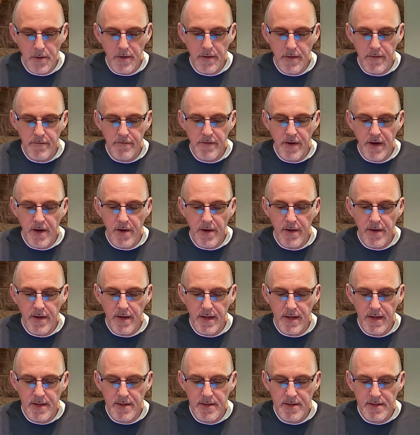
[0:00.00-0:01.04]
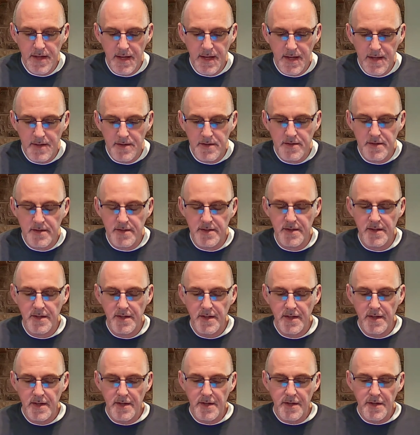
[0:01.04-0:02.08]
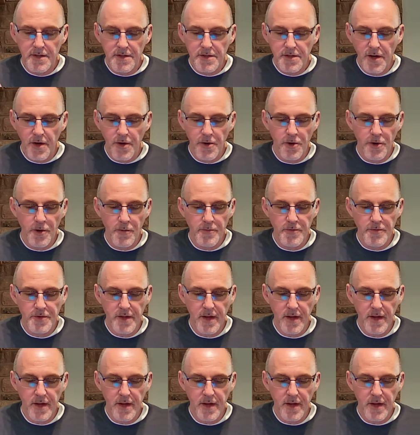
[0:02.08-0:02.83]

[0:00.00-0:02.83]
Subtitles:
in very intense terms.